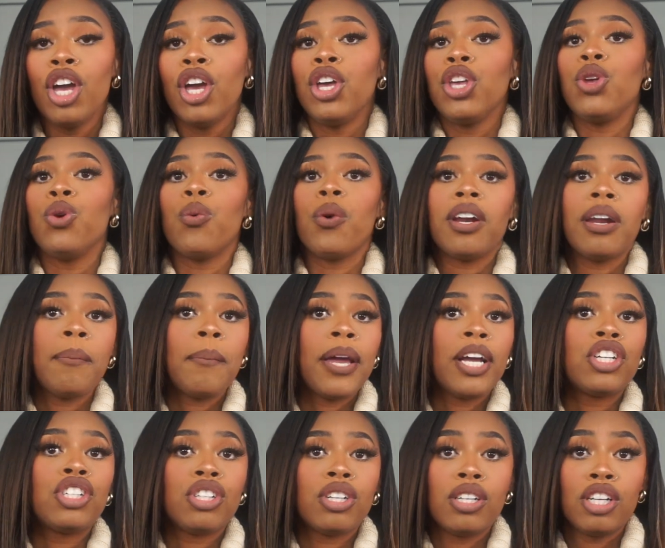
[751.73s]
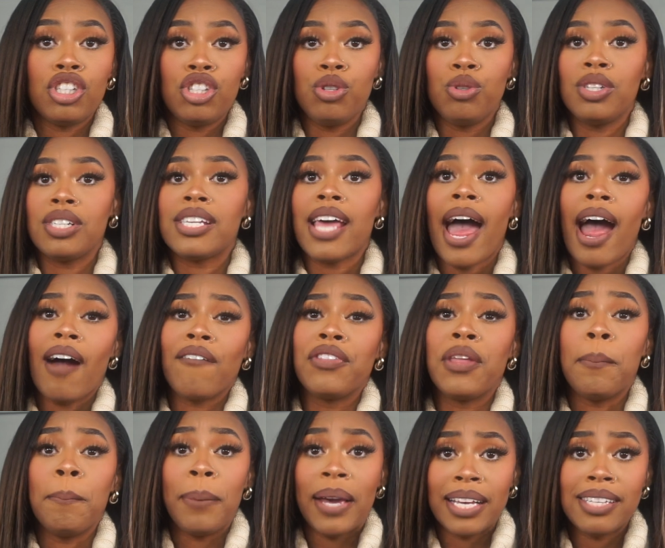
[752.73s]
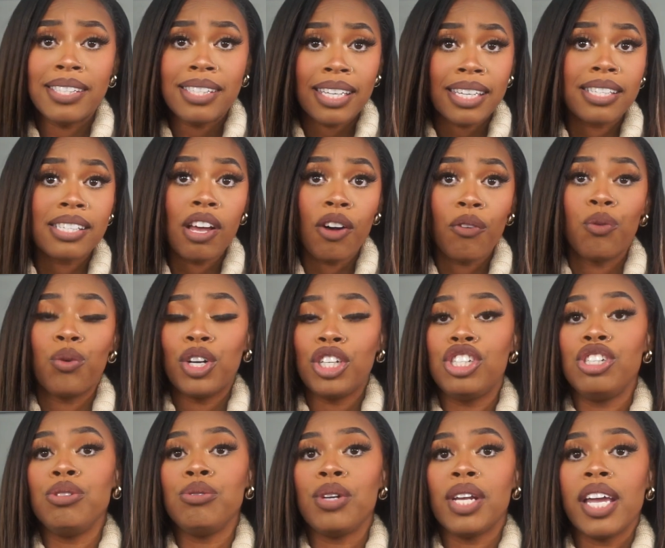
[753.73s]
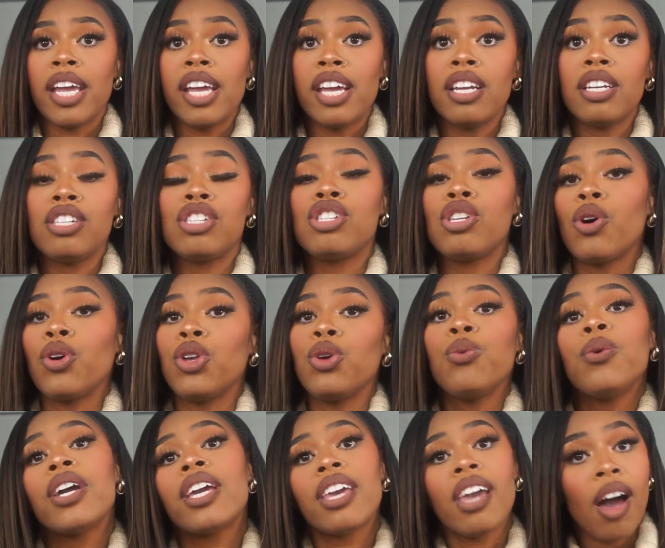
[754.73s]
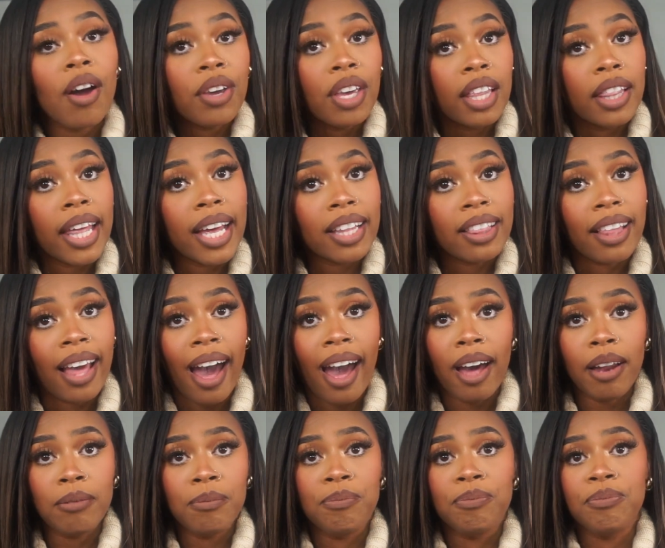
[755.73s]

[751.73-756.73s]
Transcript: You want to make sure that you just have the basics of what you need. So you would calculate that